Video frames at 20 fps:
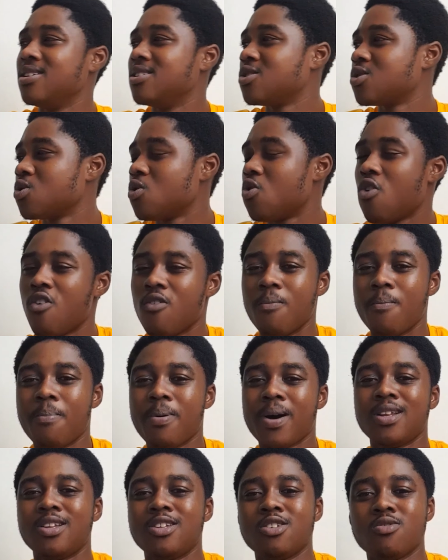sort of
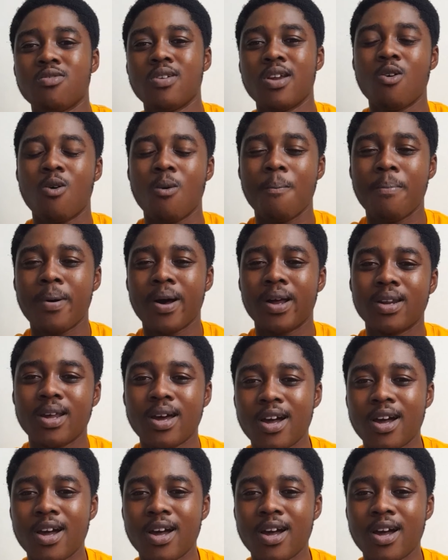bad trait or bad